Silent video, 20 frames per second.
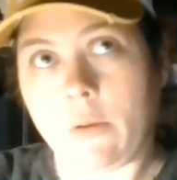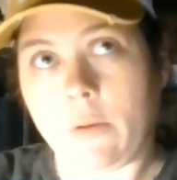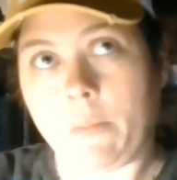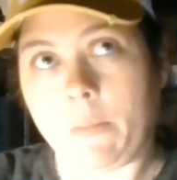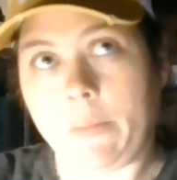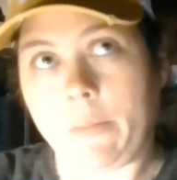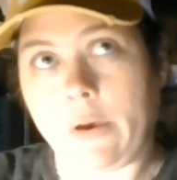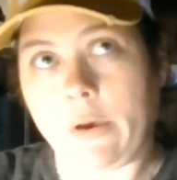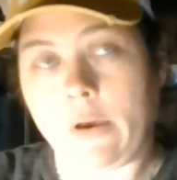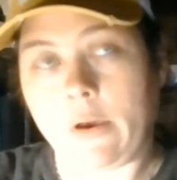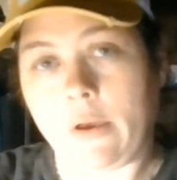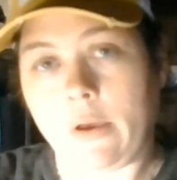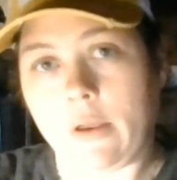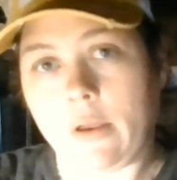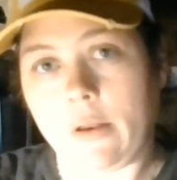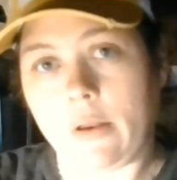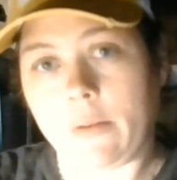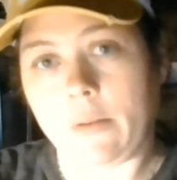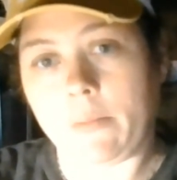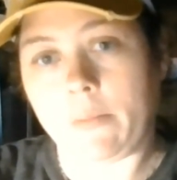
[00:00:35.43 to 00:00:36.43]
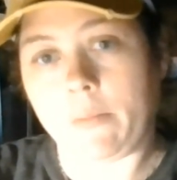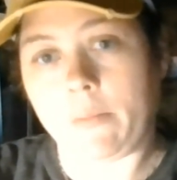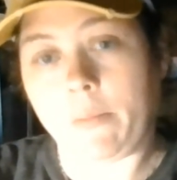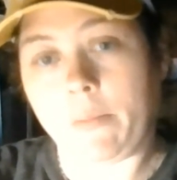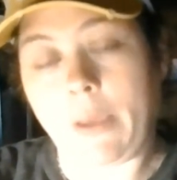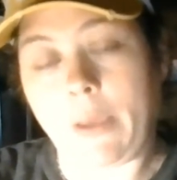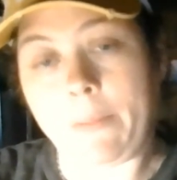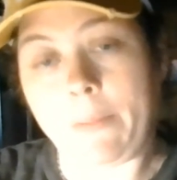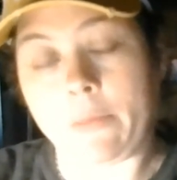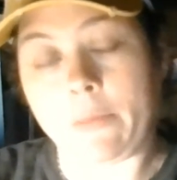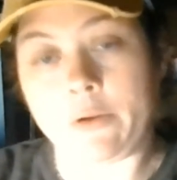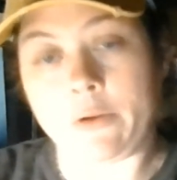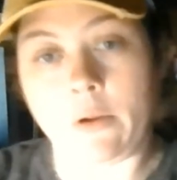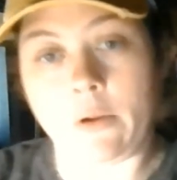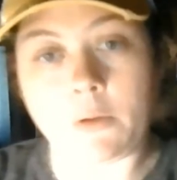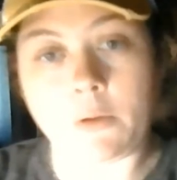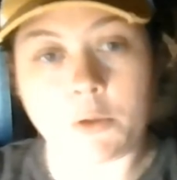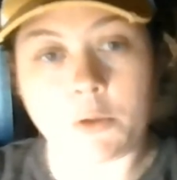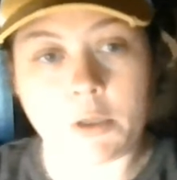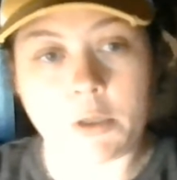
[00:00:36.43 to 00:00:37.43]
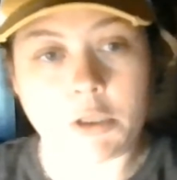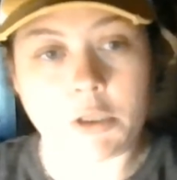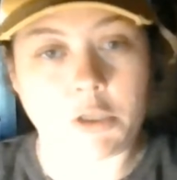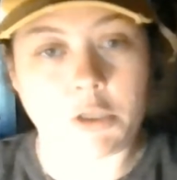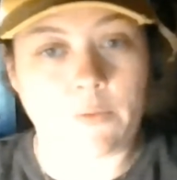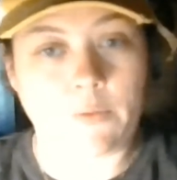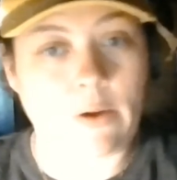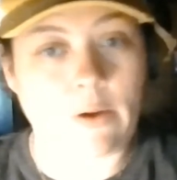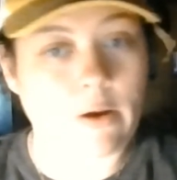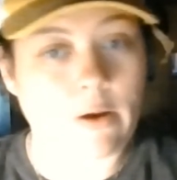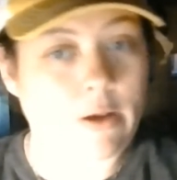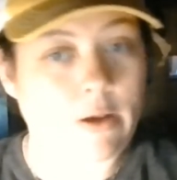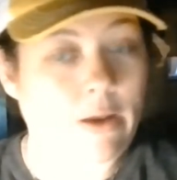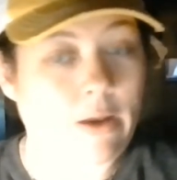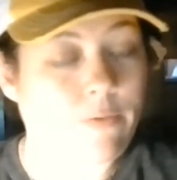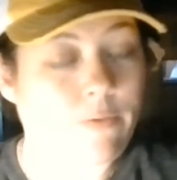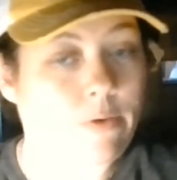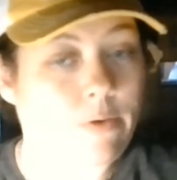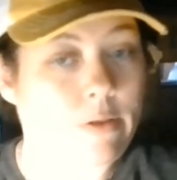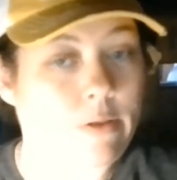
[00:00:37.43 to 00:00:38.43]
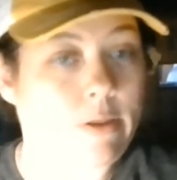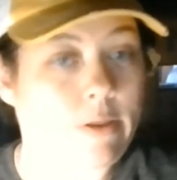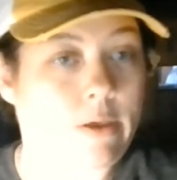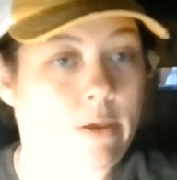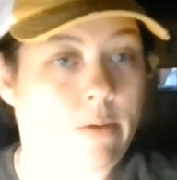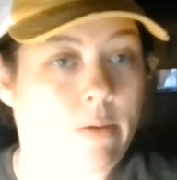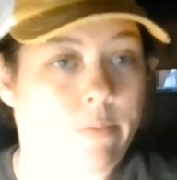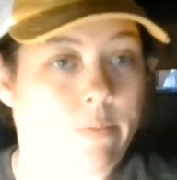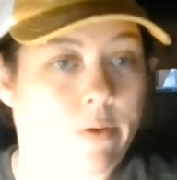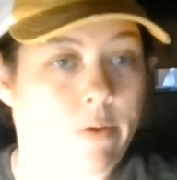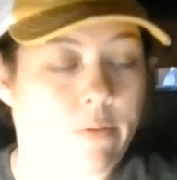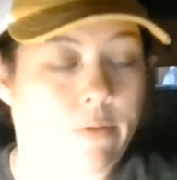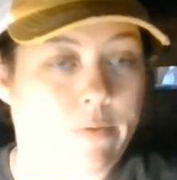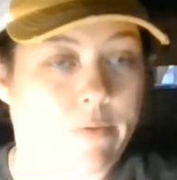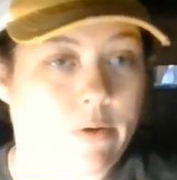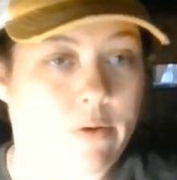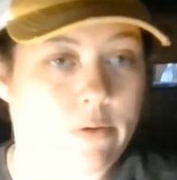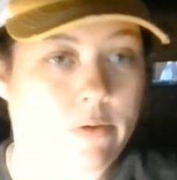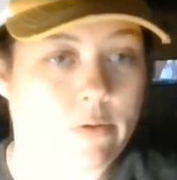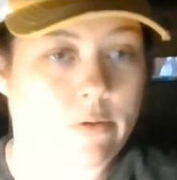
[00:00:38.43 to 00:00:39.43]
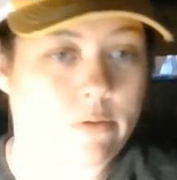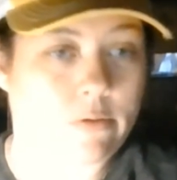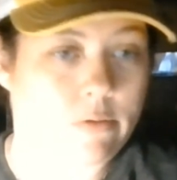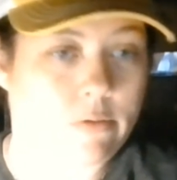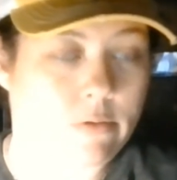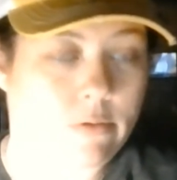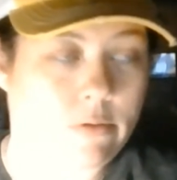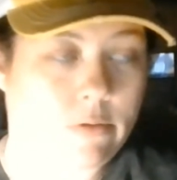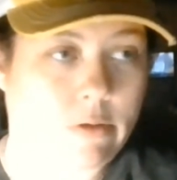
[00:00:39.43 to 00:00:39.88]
but people do treat you very differently whenever you're